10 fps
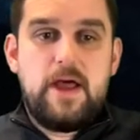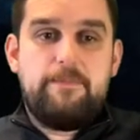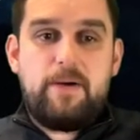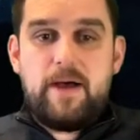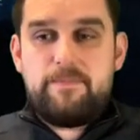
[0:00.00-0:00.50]

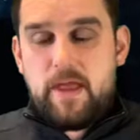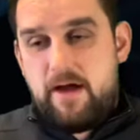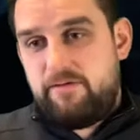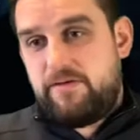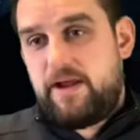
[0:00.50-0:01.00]
But
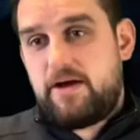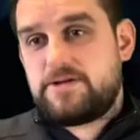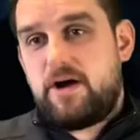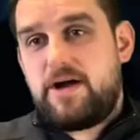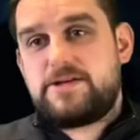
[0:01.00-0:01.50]
other videos,
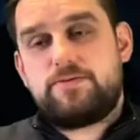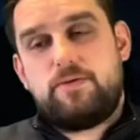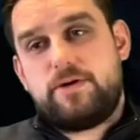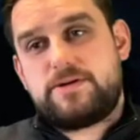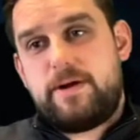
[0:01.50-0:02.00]
guys,
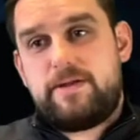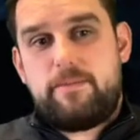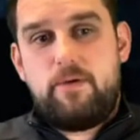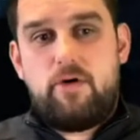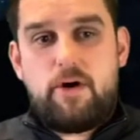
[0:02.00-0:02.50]
will explain that
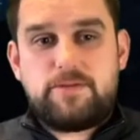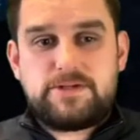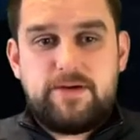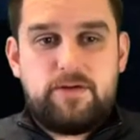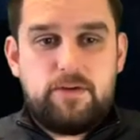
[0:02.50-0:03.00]
more. I'm just
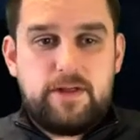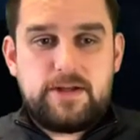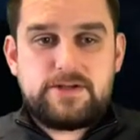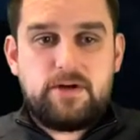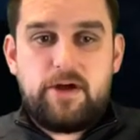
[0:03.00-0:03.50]
giving you the
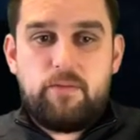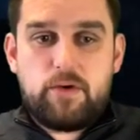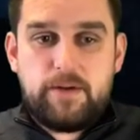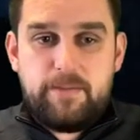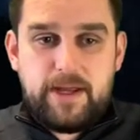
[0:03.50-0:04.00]
insight of
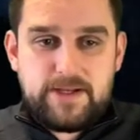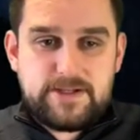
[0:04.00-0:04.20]
what it means.